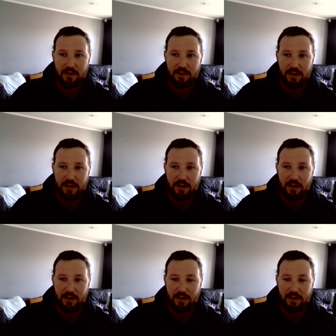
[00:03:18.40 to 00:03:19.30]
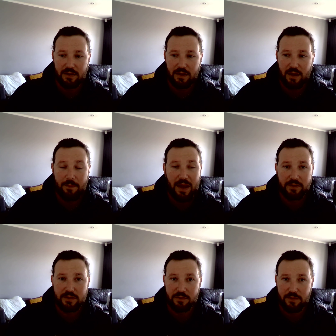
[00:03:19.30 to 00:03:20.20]
the
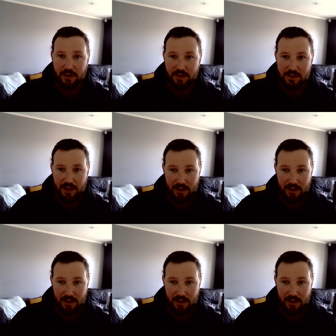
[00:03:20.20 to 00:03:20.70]
amount of things that